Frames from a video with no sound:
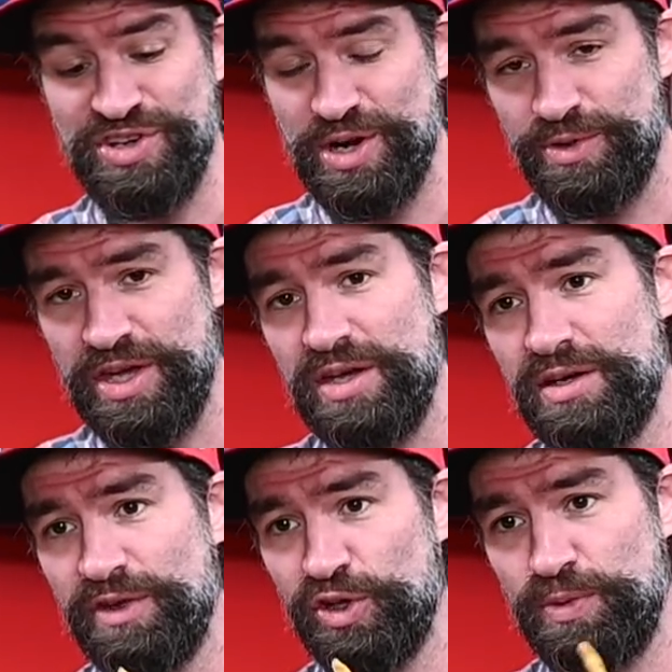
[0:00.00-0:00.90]
near the
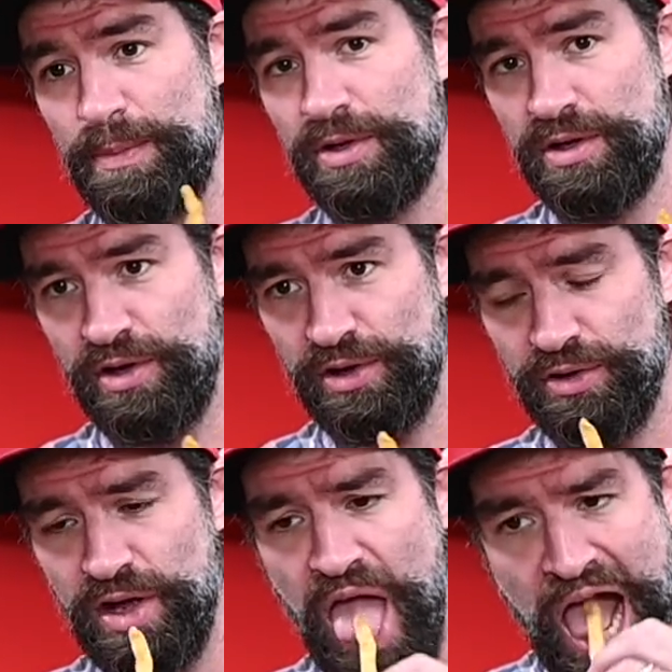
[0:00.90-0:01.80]
heat of a ghost pepper,
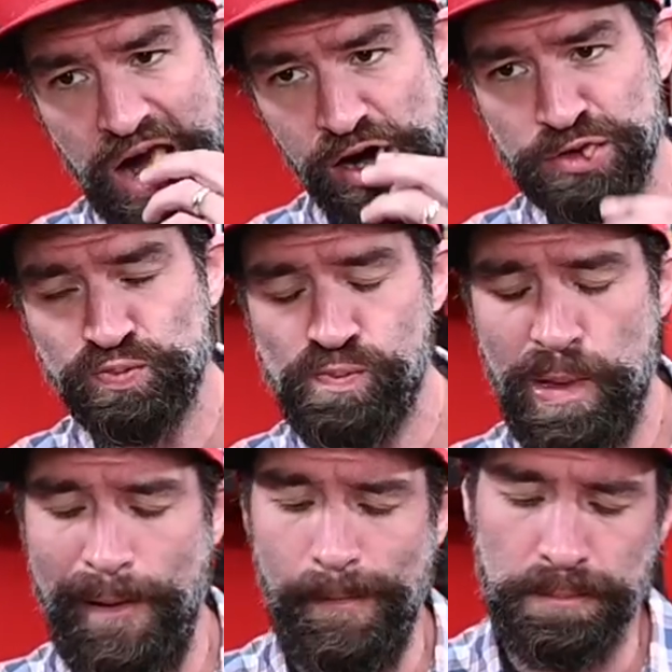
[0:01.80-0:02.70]
clearly.
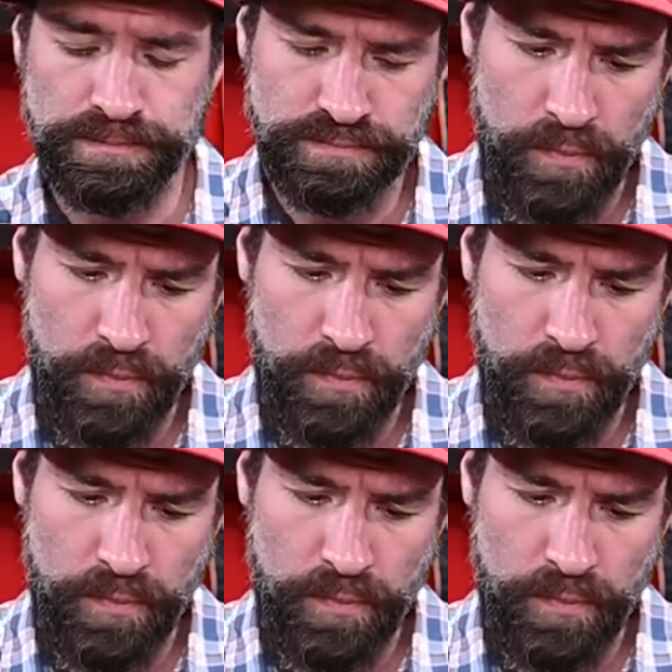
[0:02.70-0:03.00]
Um,